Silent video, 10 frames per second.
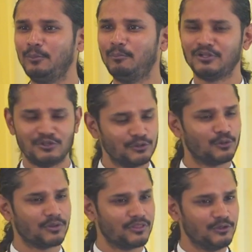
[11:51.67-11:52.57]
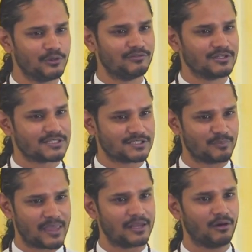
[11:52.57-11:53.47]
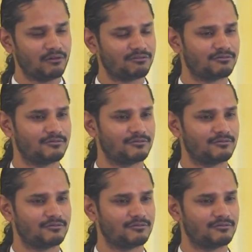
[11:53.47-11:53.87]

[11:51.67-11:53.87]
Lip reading: But do you know what the universe is made of?